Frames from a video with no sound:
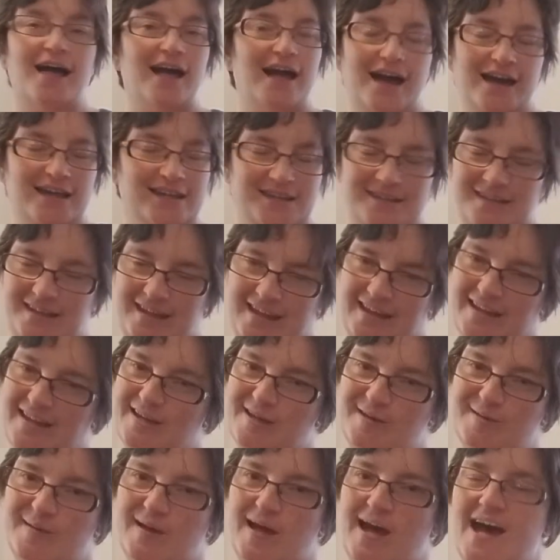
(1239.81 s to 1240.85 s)
I didn't like
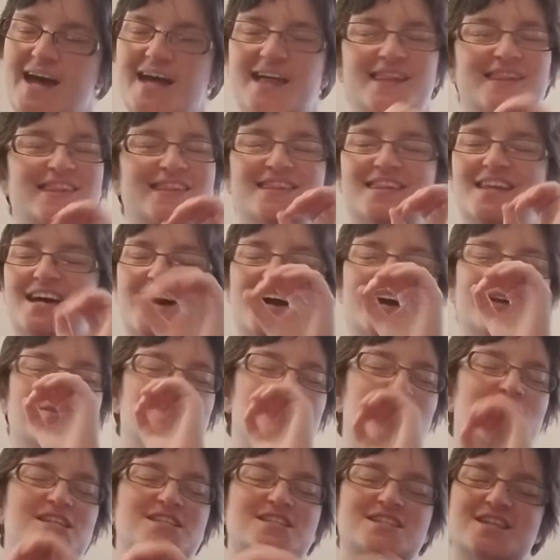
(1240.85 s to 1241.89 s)
it. I
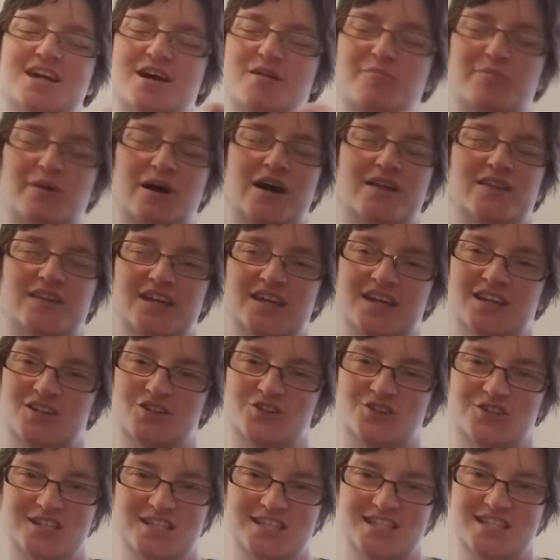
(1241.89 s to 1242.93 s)
messed up on the
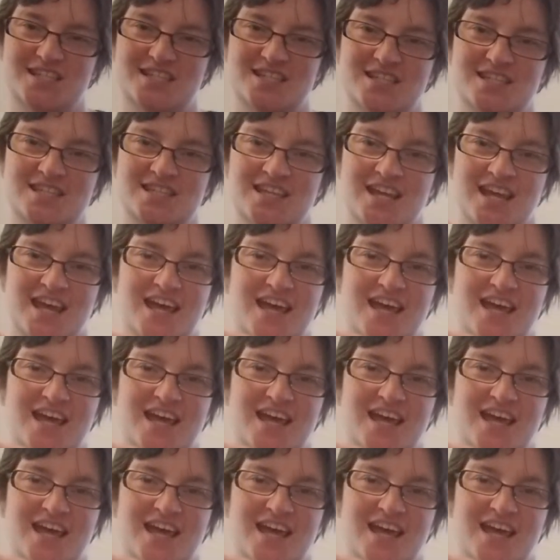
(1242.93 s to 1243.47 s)
increases